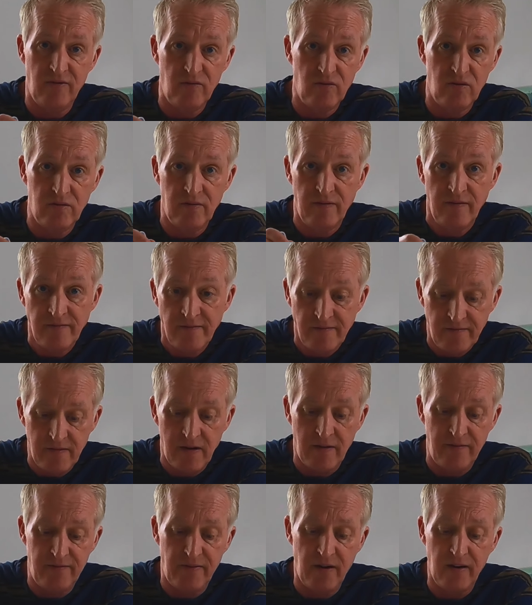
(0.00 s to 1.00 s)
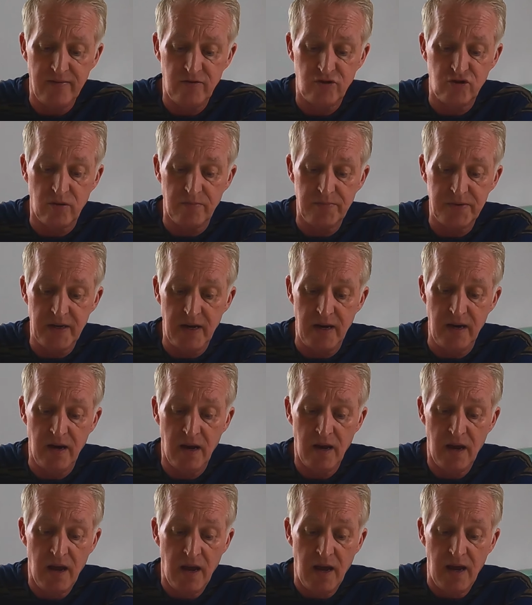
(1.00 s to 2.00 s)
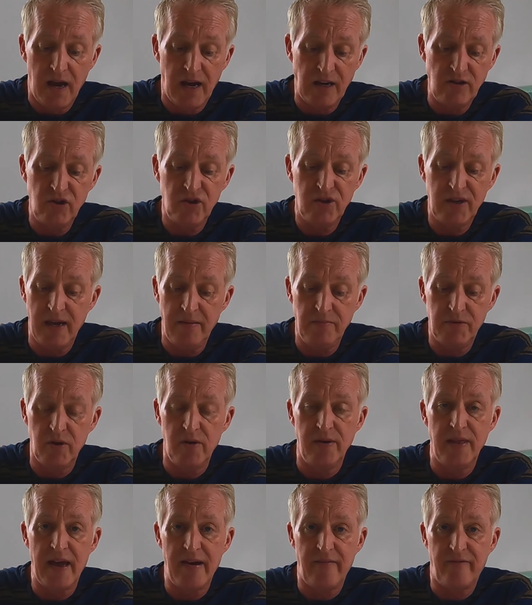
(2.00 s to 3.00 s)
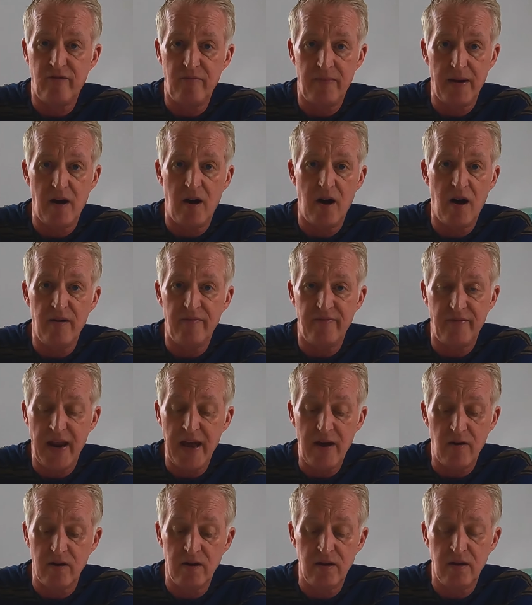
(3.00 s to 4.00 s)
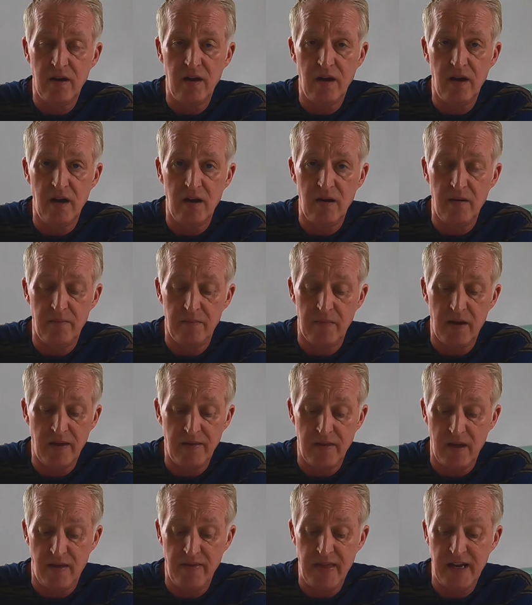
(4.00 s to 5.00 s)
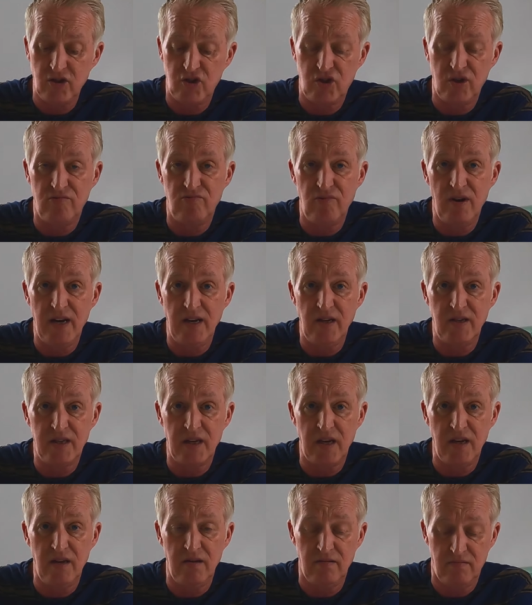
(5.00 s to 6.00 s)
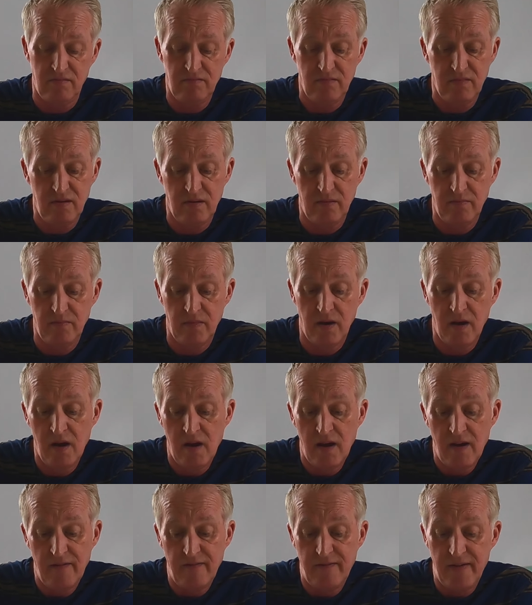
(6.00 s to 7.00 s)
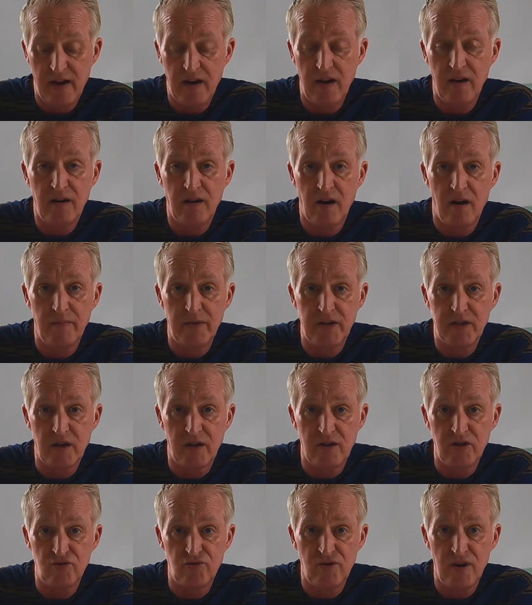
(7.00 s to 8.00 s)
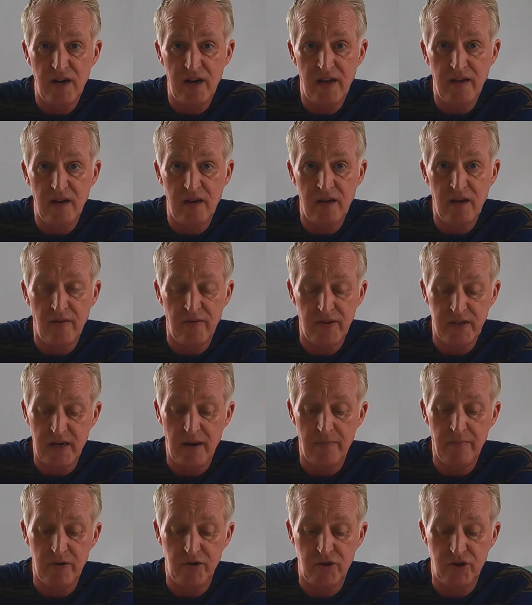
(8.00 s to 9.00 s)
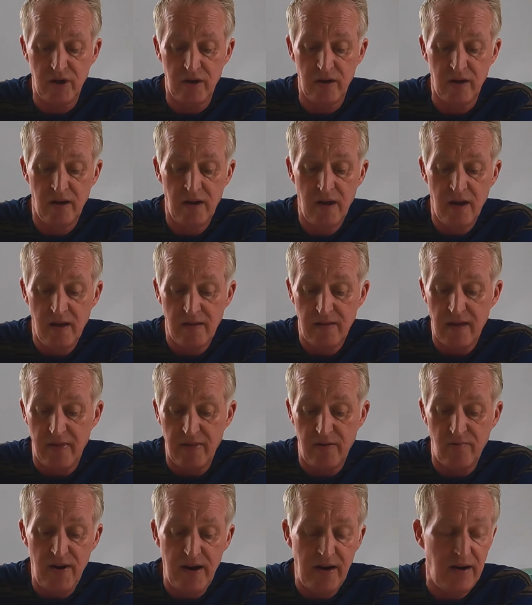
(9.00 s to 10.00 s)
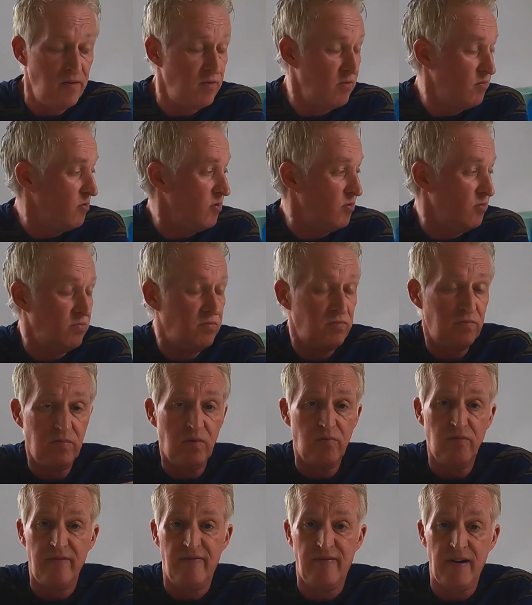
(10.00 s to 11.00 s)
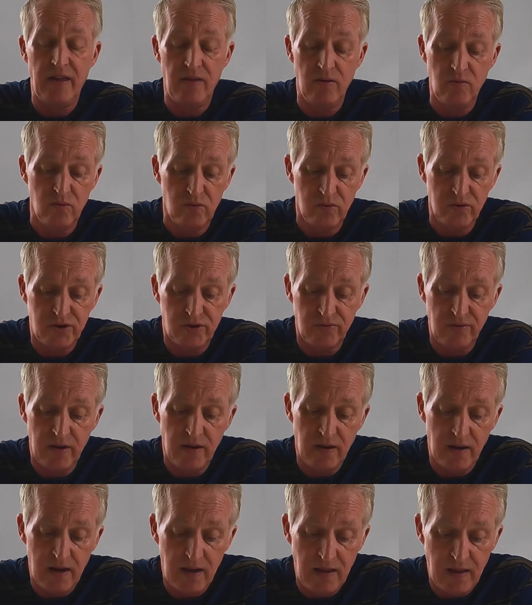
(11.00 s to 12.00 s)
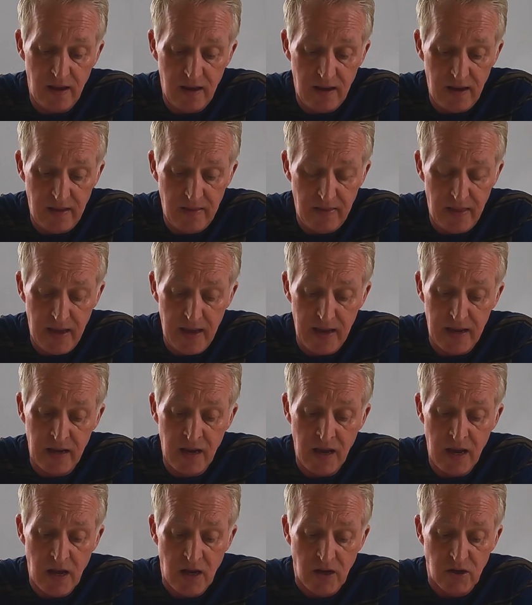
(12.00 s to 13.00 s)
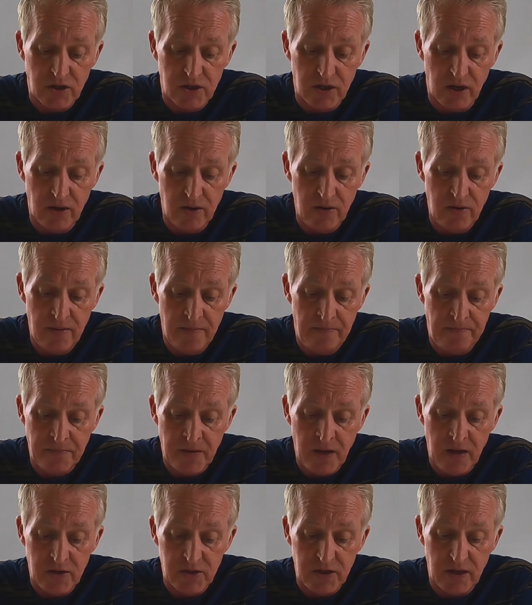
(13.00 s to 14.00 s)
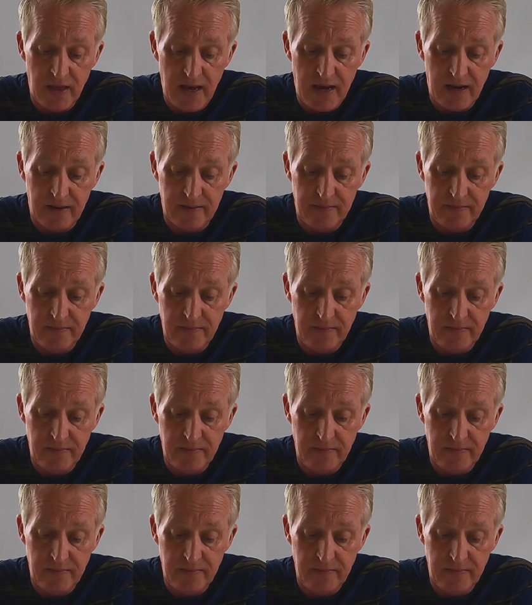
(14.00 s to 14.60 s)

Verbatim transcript: four, five drops in. And just keep doing that for about half an hour. Um, and, and that should really see them fairly acclimatized really you know the temperature that they're in will, will reflect the water in, in, in there so so that